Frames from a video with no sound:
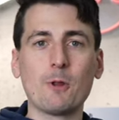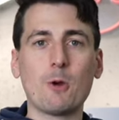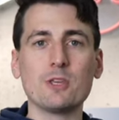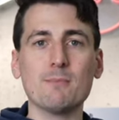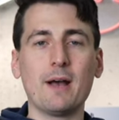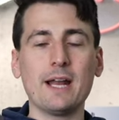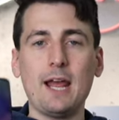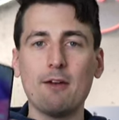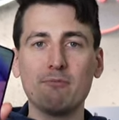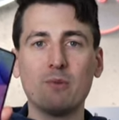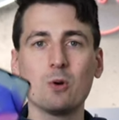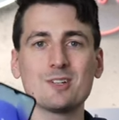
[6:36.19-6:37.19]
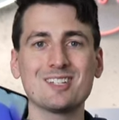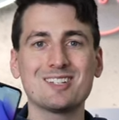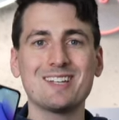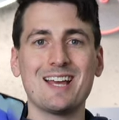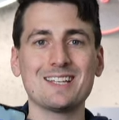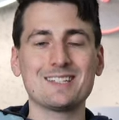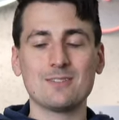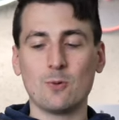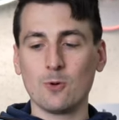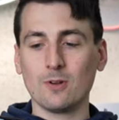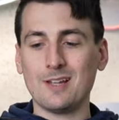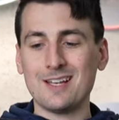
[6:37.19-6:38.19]
you might have more success
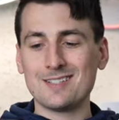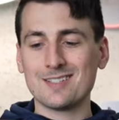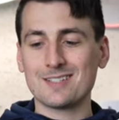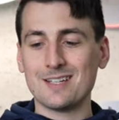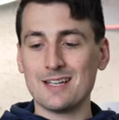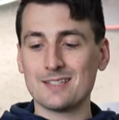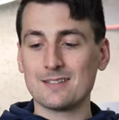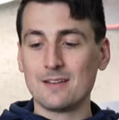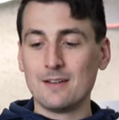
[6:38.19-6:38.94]
or less success